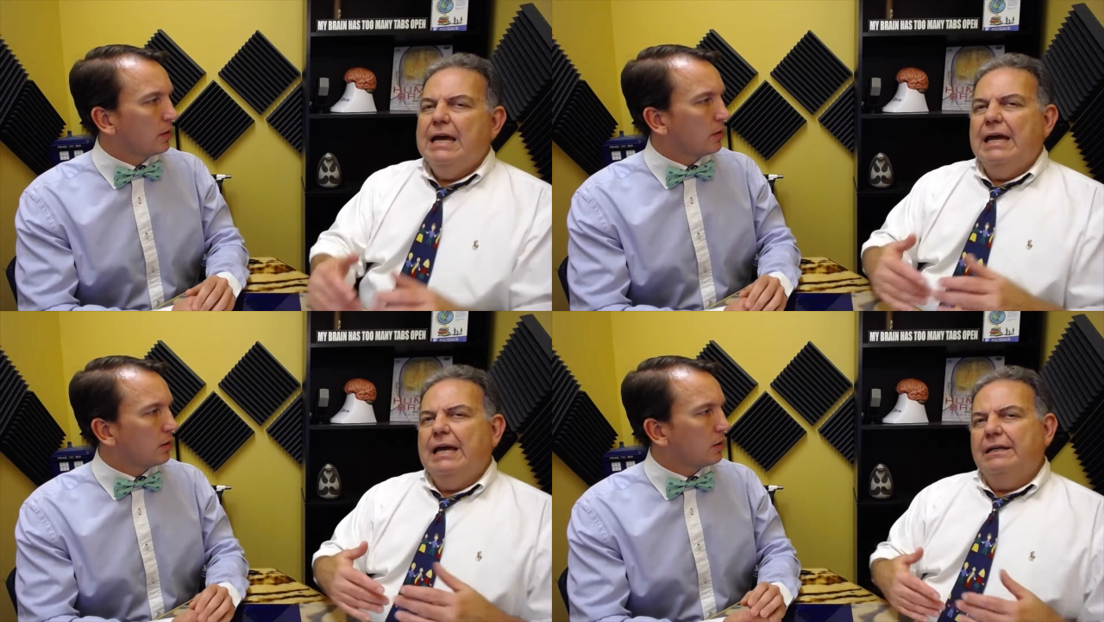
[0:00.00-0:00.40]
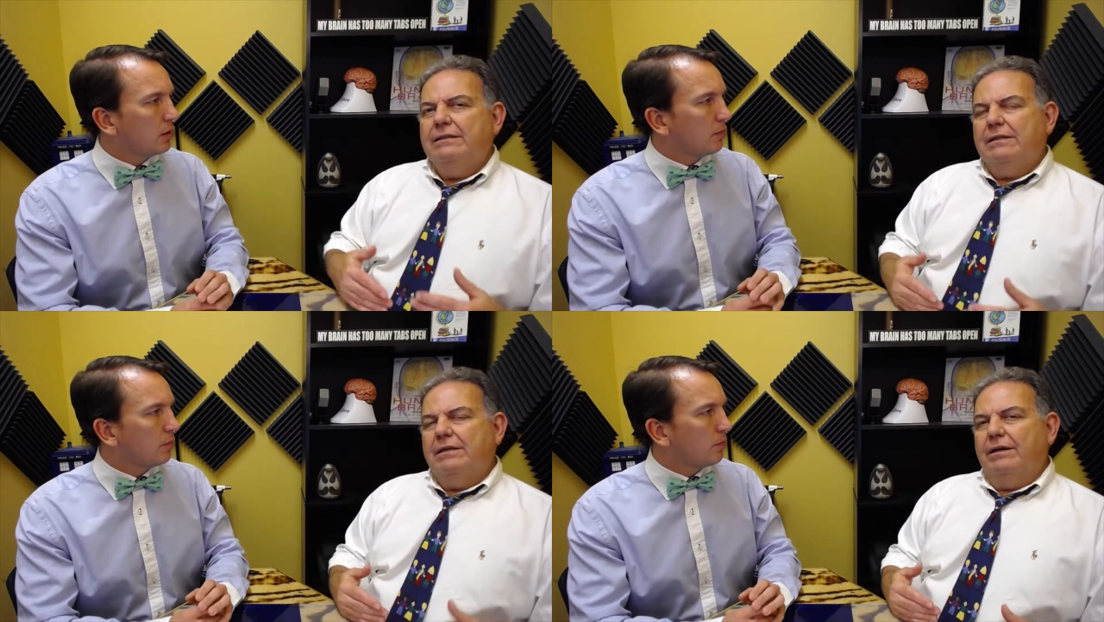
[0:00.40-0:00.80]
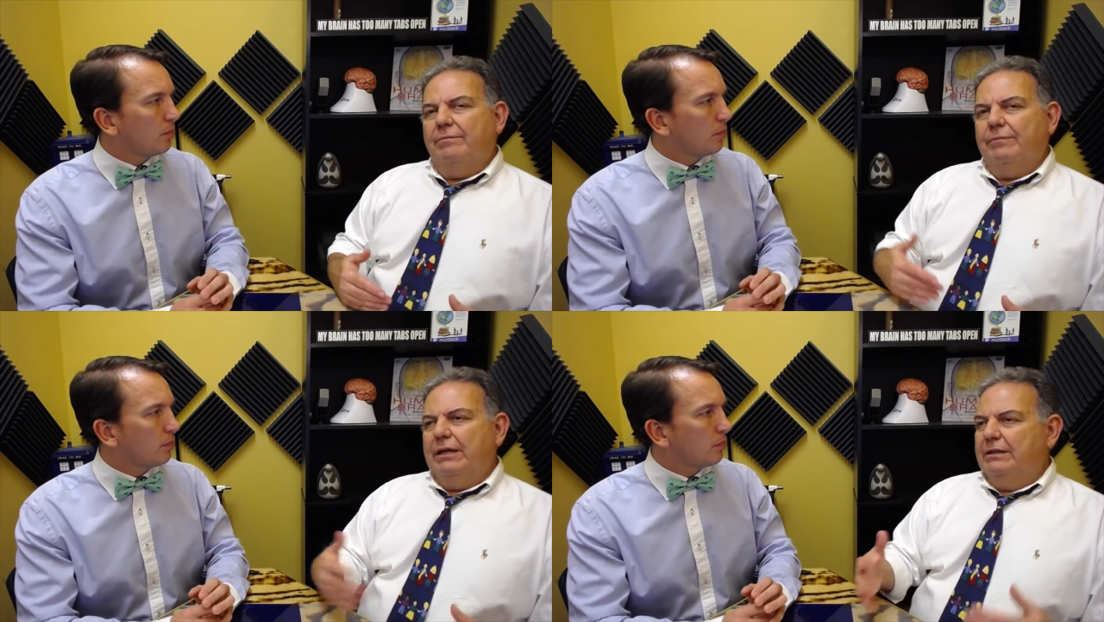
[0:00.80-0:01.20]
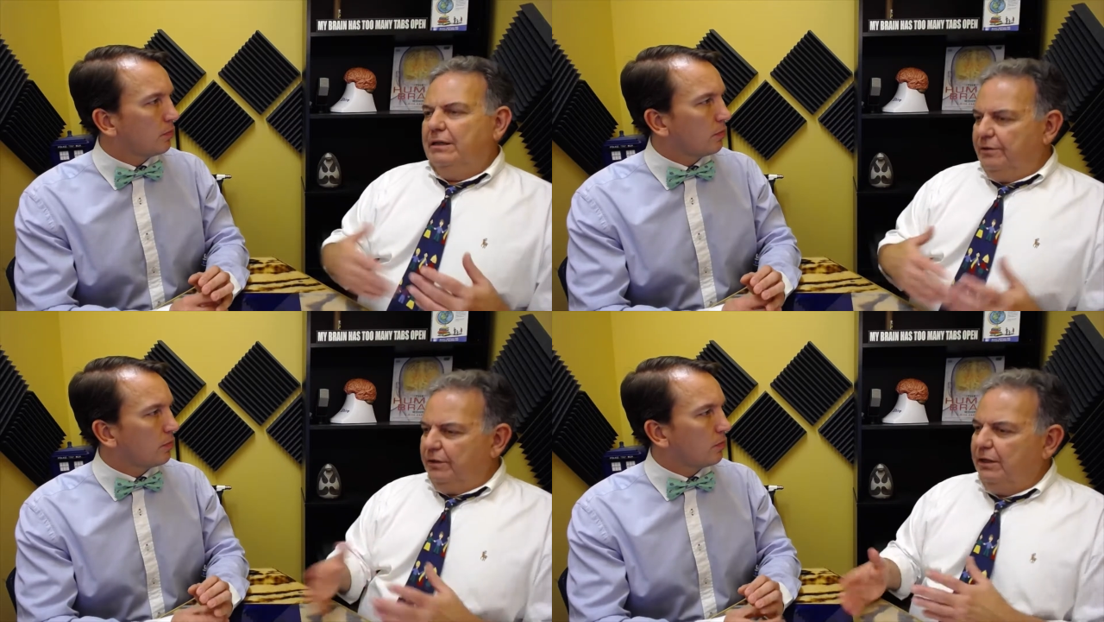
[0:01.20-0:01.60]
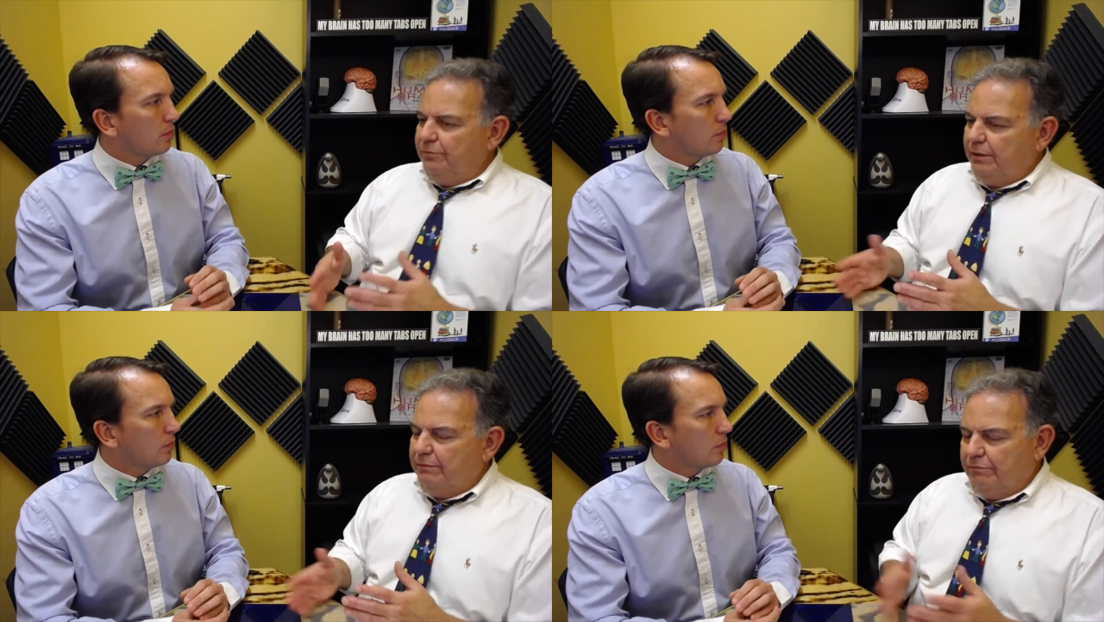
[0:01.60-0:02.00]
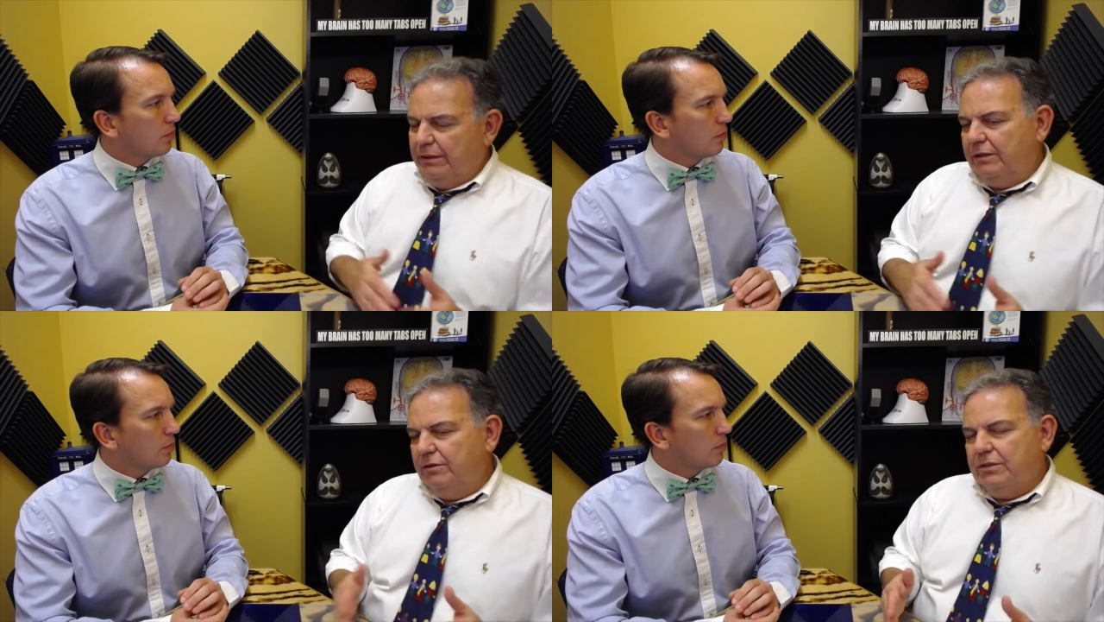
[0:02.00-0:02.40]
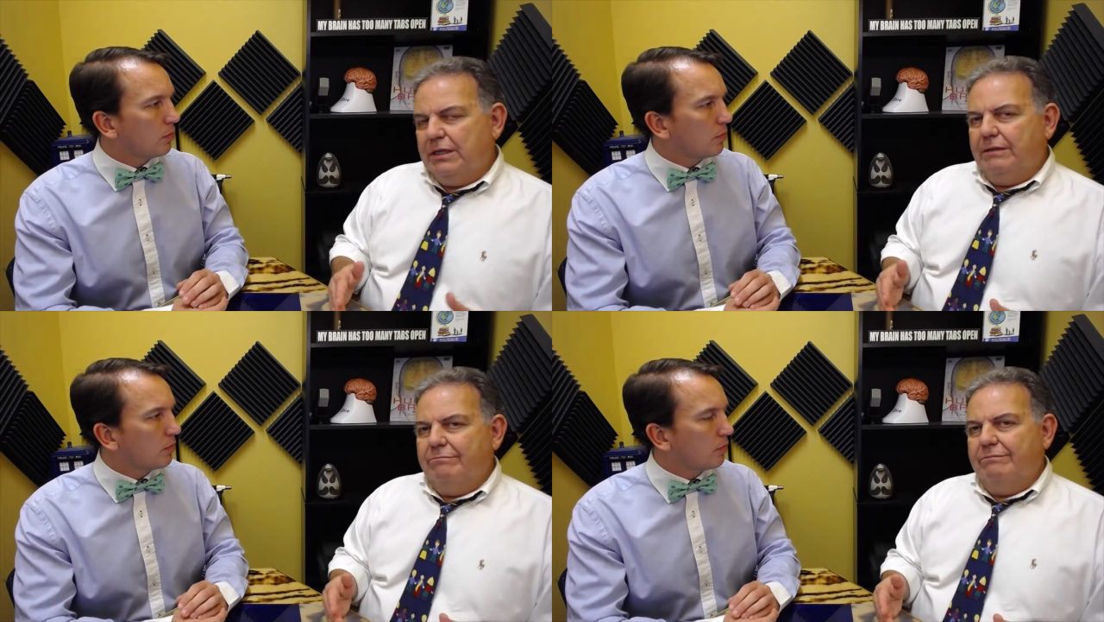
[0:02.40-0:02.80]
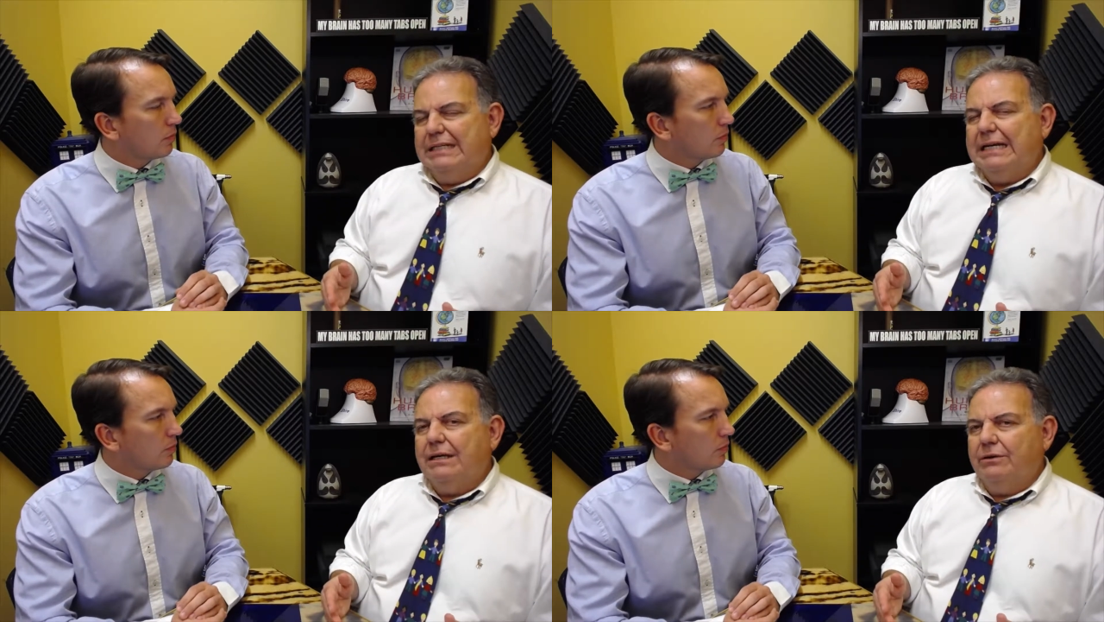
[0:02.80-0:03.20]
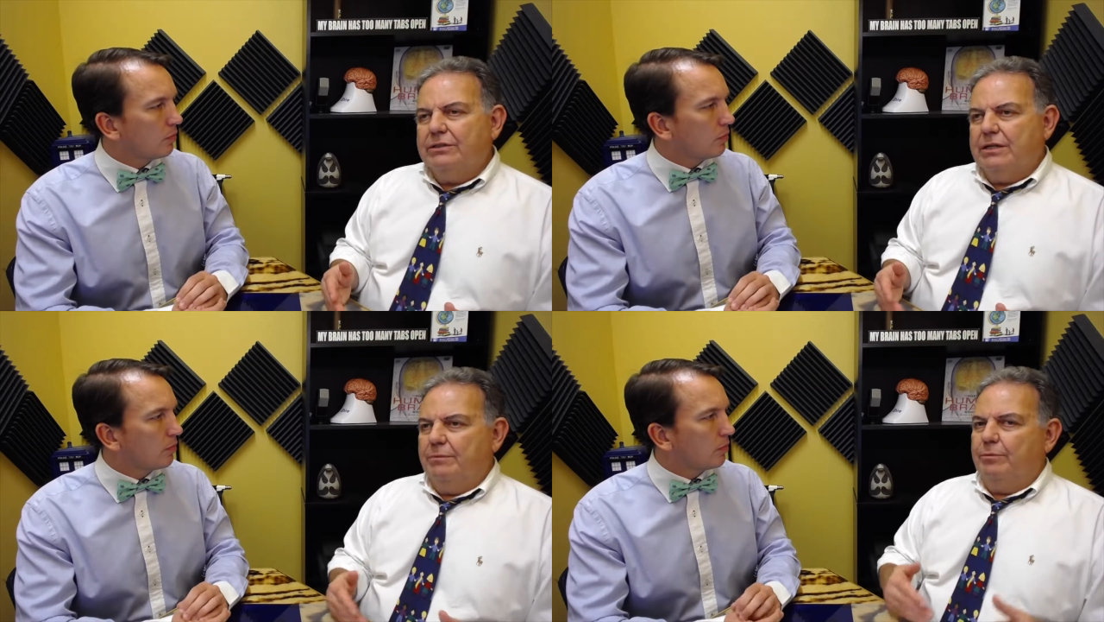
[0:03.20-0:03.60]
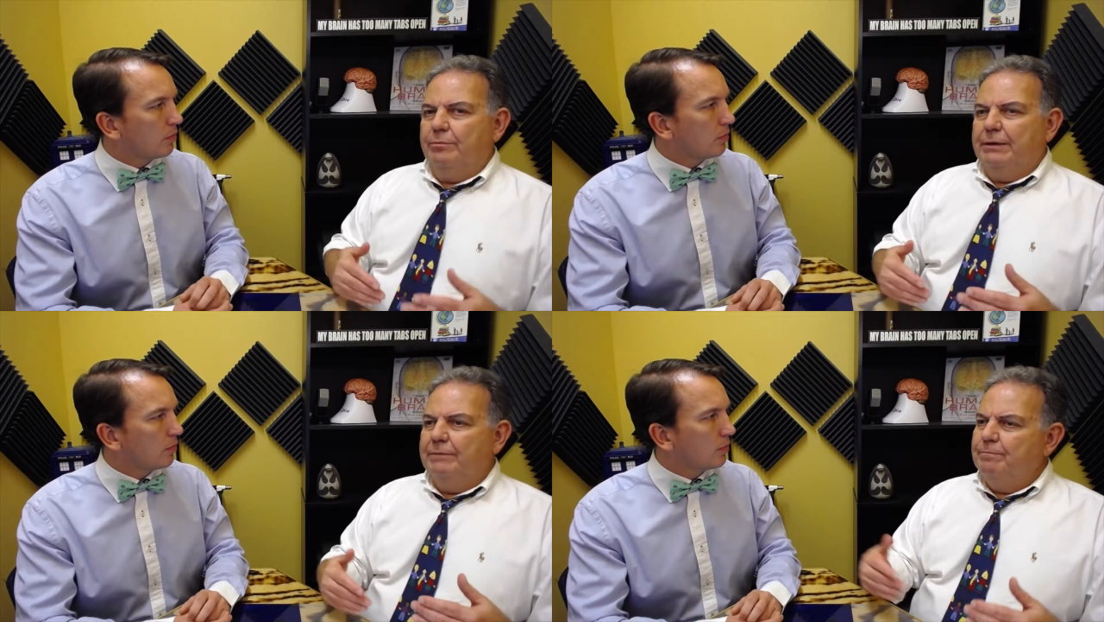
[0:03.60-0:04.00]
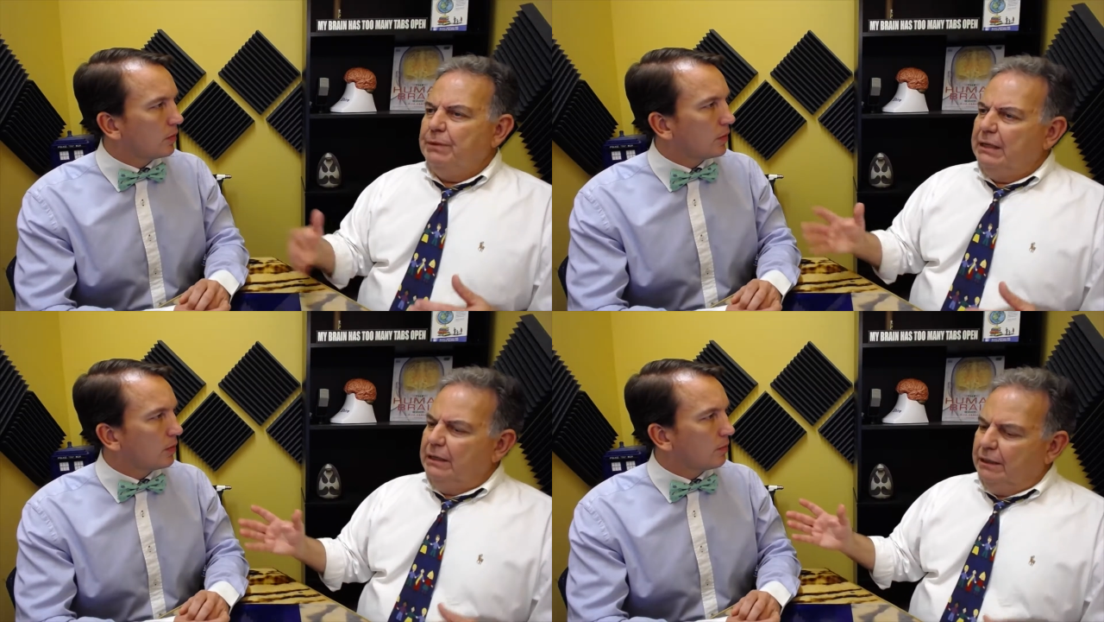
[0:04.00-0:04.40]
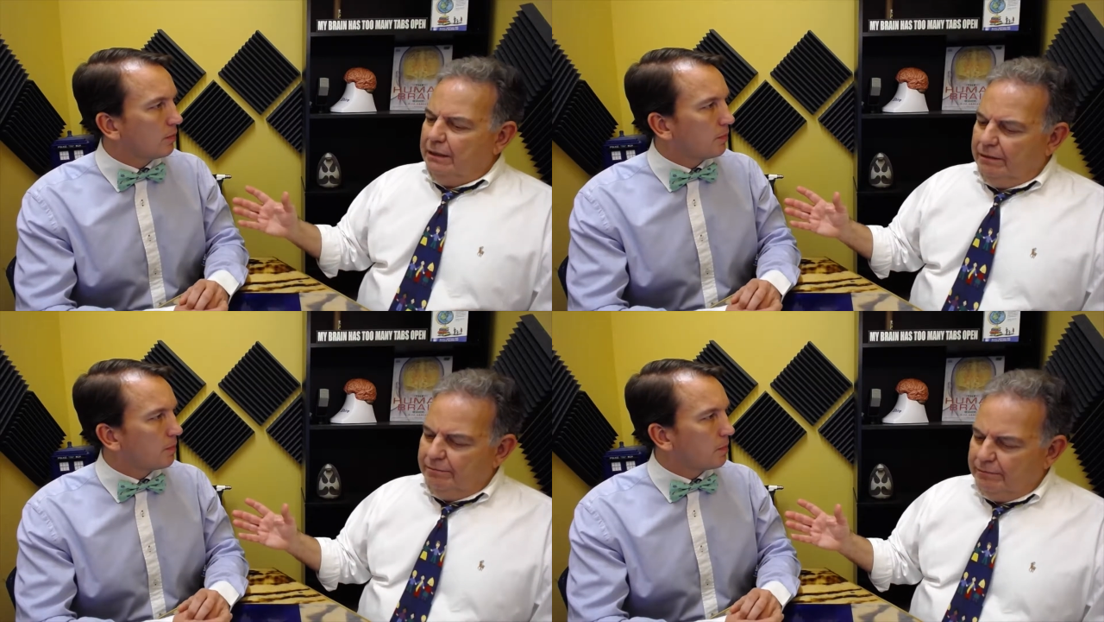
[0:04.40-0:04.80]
Speaker 1: And um, and here again, we we can use that daycare example, but um,